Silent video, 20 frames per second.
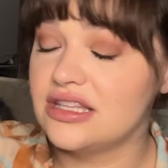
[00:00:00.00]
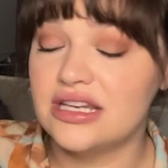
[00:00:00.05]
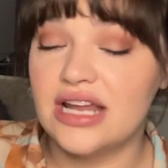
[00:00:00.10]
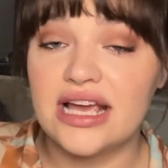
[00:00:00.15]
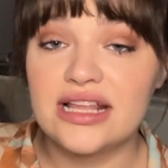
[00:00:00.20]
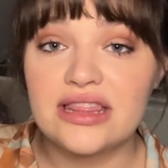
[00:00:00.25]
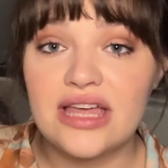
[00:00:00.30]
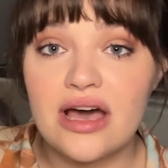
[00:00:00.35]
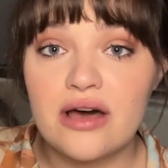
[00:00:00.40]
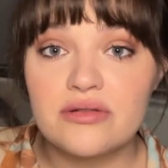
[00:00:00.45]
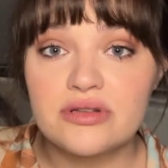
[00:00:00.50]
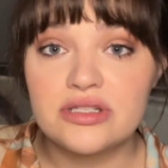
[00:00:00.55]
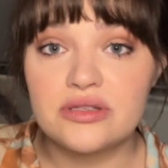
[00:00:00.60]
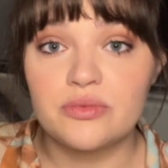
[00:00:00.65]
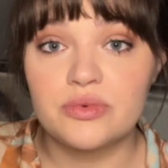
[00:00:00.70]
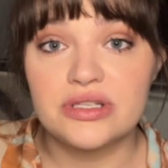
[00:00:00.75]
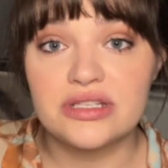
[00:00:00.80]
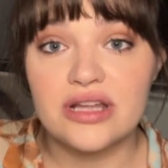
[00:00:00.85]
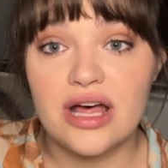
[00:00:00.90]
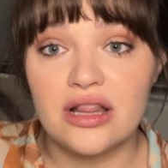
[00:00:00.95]
Ninth House
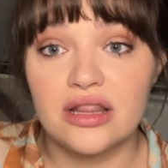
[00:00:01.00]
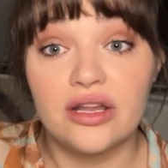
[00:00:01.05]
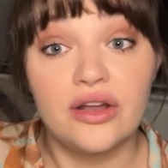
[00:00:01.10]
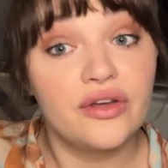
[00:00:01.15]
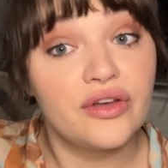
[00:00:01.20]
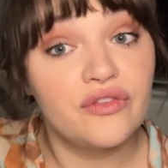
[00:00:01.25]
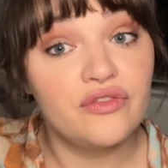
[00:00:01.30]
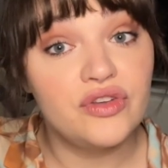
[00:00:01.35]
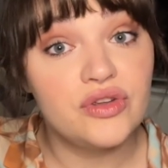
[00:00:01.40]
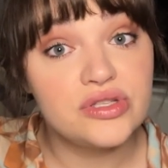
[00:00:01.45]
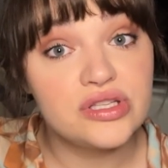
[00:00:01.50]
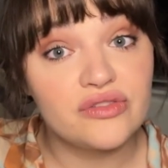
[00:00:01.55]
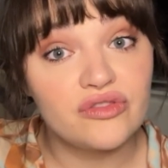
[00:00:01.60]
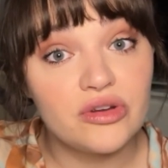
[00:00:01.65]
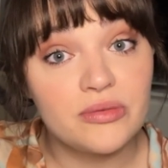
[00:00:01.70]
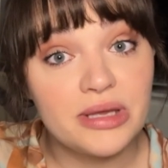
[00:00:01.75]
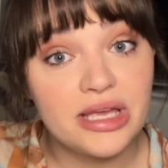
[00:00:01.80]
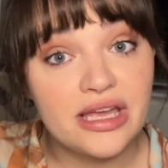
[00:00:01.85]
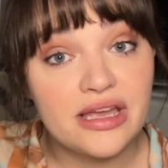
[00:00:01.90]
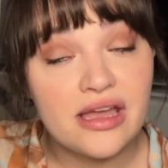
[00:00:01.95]
was a little confusing for
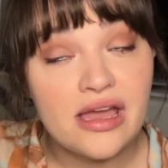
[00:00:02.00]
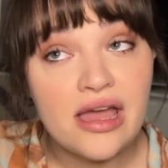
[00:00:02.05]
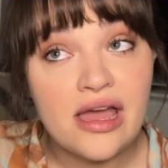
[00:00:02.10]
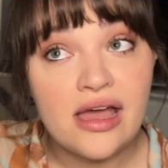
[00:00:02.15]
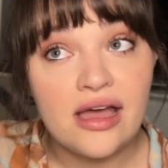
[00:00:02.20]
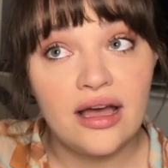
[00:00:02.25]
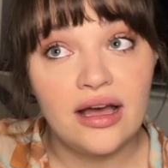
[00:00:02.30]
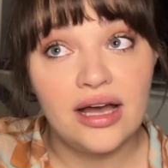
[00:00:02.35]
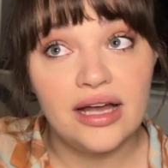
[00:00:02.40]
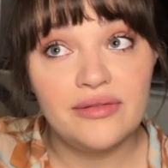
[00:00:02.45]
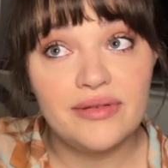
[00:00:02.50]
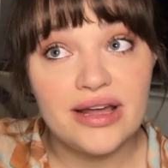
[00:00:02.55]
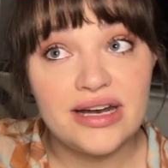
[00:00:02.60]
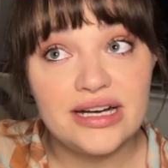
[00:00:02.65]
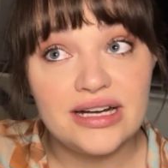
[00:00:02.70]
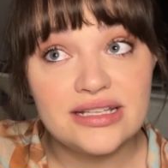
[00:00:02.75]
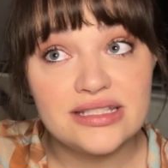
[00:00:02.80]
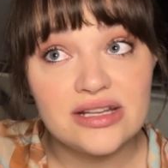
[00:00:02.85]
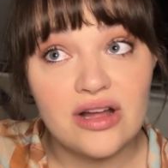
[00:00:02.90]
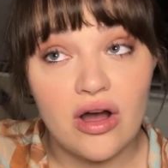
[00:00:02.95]
me. I read it
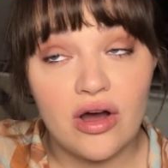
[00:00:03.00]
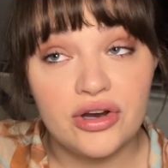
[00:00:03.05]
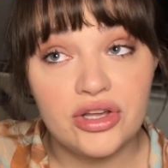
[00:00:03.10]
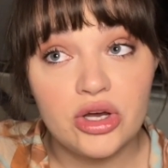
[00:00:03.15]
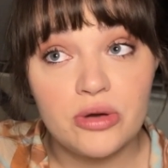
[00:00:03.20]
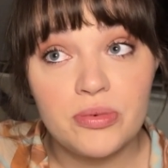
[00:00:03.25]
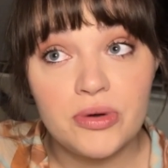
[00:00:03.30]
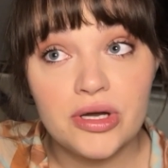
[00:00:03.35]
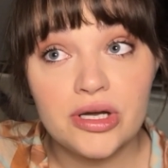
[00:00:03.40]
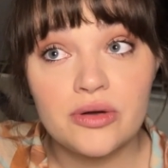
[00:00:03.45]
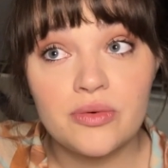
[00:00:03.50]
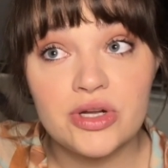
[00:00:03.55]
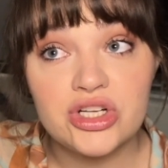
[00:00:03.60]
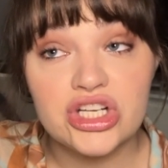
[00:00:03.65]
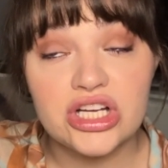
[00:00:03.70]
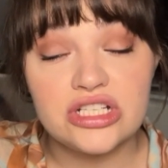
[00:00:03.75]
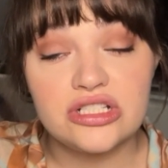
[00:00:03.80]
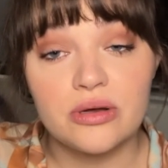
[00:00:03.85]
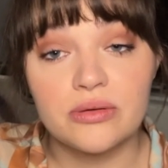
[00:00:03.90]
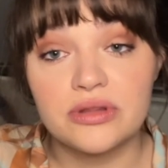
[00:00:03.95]
as an audiobook, which
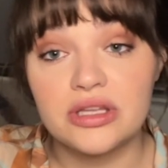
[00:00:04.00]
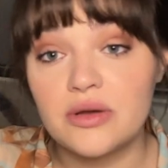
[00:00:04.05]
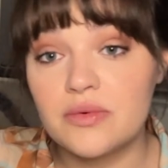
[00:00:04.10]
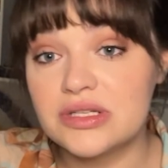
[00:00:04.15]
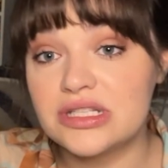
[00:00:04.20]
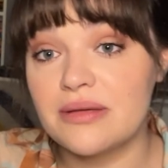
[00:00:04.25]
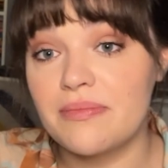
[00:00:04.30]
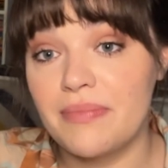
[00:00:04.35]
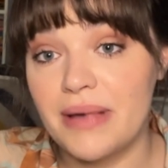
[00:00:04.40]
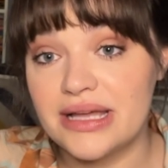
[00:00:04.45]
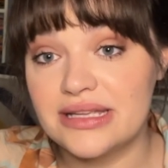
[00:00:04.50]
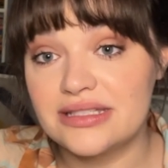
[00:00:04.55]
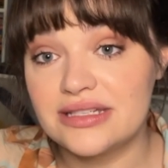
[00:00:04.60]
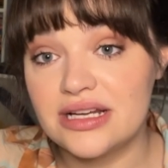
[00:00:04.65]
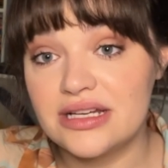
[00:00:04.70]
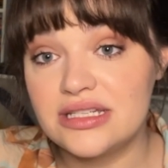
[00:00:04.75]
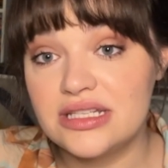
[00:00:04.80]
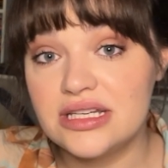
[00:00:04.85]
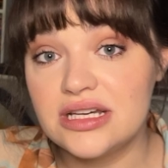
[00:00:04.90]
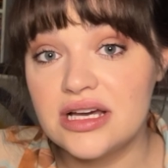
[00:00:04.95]
I don't think was the best
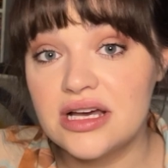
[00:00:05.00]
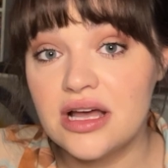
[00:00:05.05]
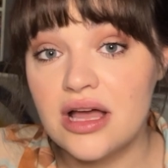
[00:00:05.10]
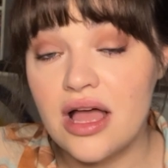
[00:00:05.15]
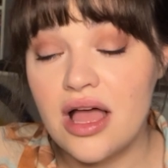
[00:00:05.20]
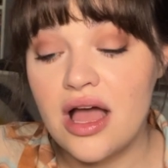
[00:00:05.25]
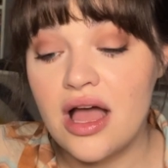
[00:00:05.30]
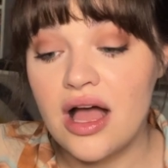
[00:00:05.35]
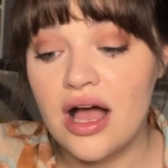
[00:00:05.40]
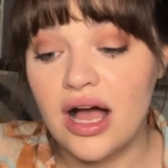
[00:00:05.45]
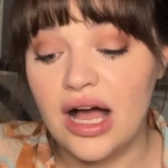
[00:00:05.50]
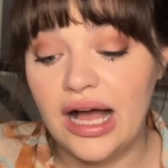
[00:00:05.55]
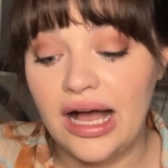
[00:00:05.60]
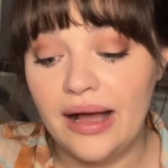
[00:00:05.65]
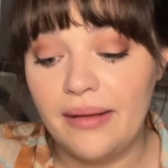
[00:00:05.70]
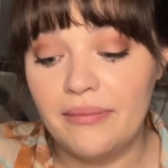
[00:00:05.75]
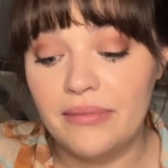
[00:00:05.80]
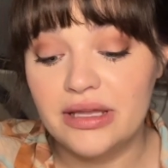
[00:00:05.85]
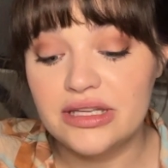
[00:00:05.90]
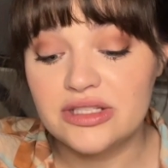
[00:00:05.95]
idea,
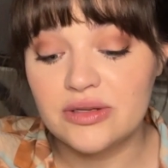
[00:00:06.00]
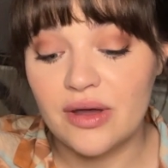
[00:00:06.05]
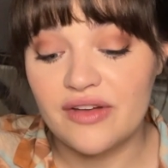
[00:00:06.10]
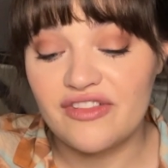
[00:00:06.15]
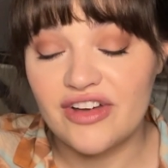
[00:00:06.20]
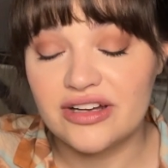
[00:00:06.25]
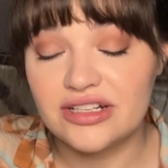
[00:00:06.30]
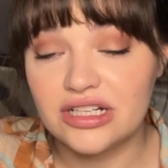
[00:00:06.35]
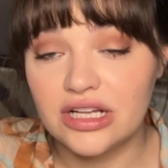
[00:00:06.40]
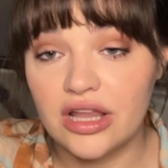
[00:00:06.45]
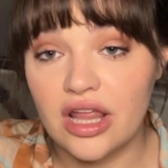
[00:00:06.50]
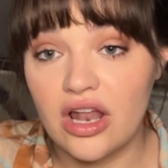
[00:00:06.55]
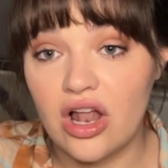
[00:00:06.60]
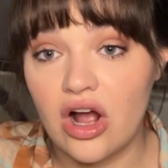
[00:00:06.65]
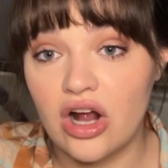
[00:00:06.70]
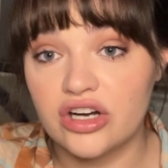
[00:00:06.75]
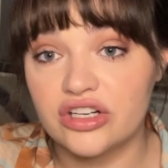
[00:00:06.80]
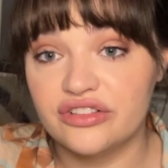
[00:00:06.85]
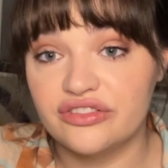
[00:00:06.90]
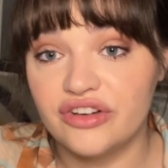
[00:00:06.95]
so I found it a little
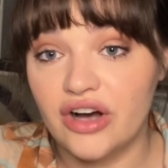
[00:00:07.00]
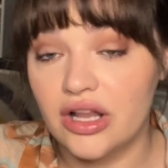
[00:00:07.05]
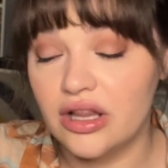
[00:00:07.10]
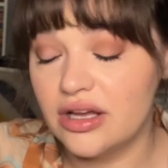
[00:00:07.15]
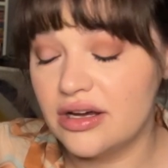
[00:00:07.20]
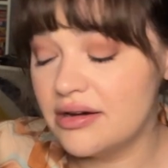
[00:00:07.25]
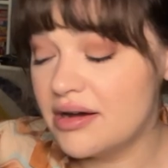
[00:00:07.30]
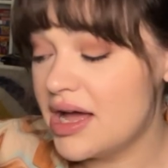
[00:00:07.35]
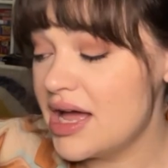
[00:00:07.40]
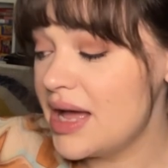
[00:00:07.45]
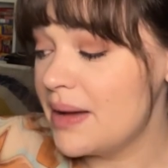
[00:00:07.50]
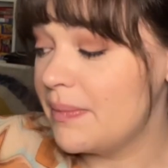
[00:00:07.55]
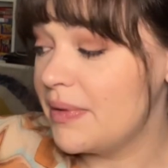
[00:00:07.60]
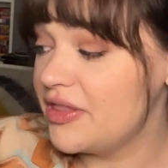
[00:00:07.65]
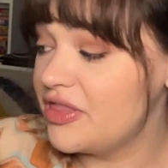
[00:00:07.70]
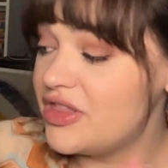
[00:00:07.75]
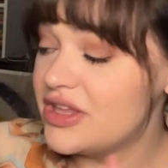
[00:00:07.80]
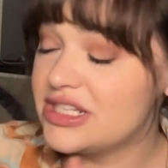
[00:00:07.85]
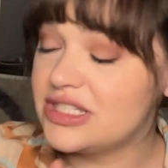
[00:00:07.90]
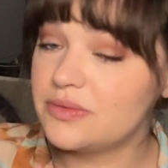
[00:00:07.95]
hard to follow,
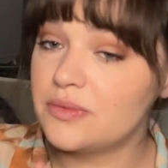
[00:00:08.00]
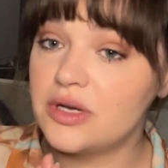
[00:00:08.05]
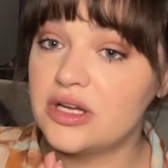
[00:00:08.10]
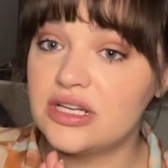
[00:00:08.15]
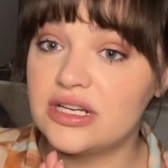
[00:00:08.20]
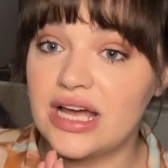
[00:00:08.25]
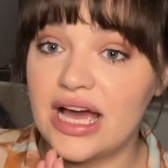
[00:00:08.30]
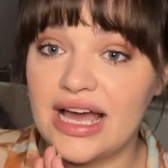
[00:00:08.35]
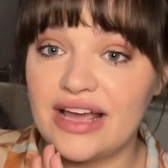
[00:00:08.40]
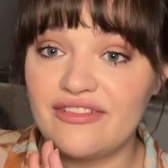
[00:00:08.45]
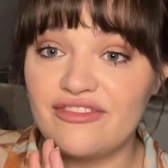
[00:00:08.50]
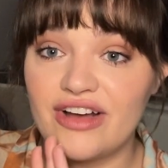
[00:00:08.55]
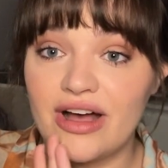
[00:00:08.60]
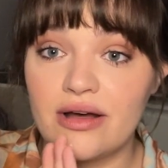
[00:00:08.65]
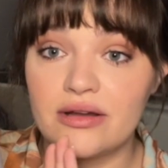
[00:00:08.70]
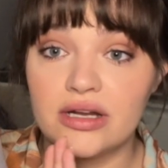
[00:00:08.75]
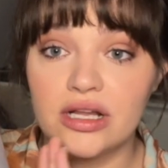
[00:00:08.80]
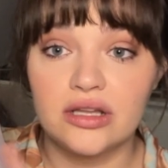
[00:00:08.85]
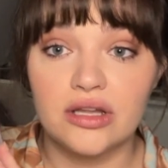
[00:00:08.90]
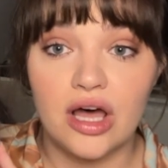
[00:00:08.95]
but this one I
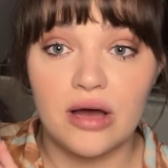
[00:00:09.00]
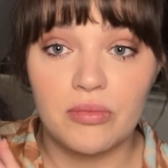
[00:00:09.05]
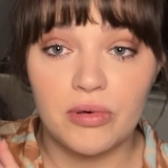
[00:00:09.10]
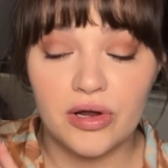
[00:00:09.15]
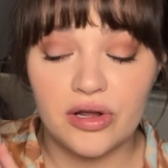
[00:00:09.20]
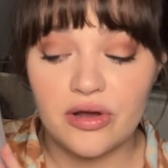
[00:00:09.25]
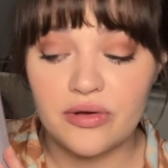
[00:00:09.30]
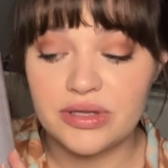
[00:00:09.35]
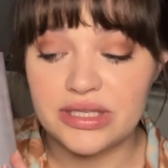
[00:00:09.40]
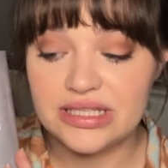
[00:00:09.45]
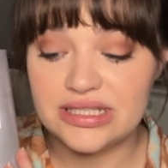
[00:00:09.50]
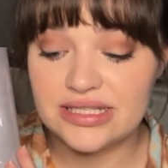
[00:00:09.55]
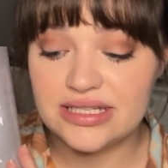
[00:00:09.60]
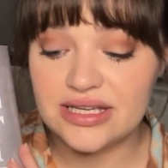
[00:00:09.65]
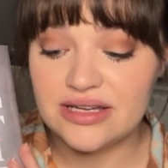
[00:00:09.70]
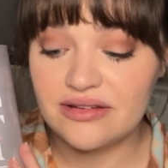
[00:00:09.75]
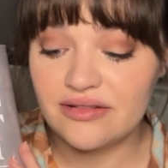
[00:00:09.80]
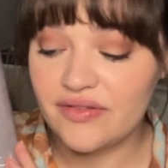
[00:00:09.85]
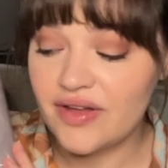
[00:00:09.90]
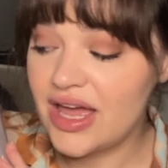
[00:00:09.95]
found a lot more
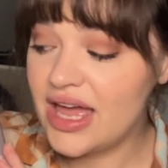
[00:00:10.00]
cohesive